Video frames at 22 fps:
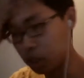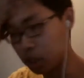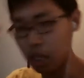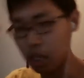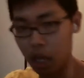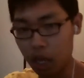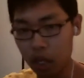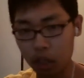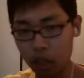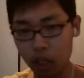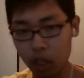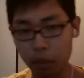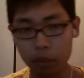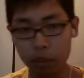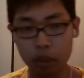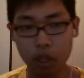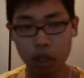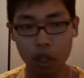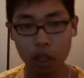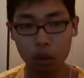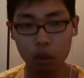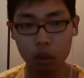you want to say,
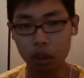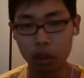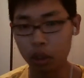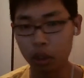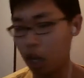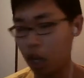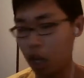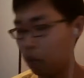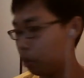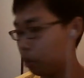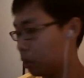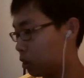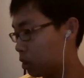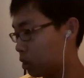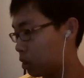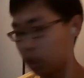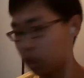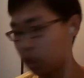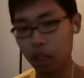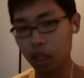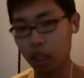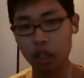let me know in the
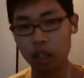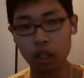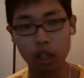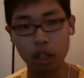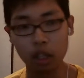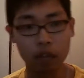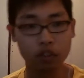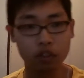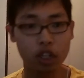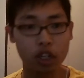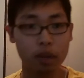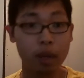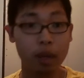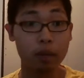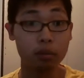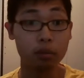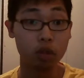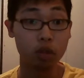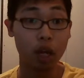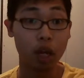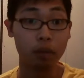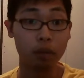comments. And
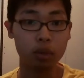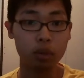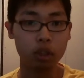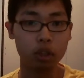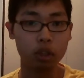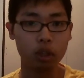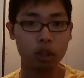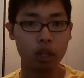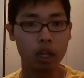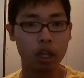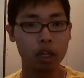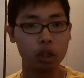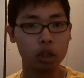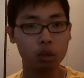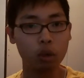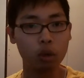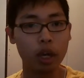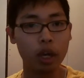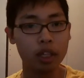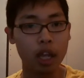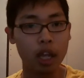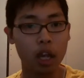I'm looking at it
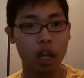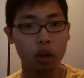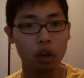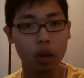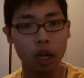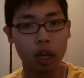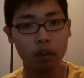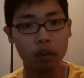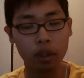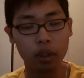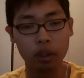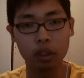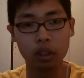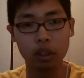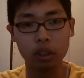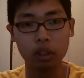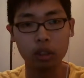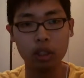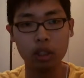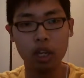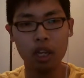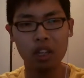right now. I have like
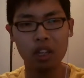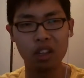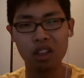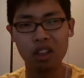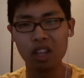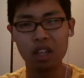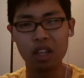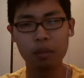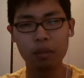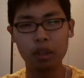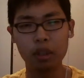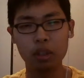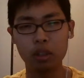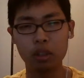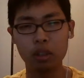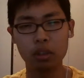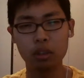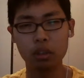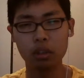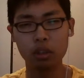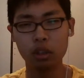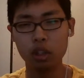the thing about it.
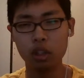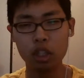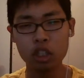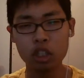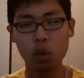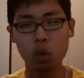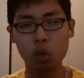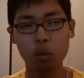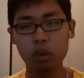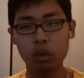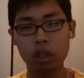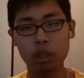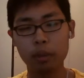It's so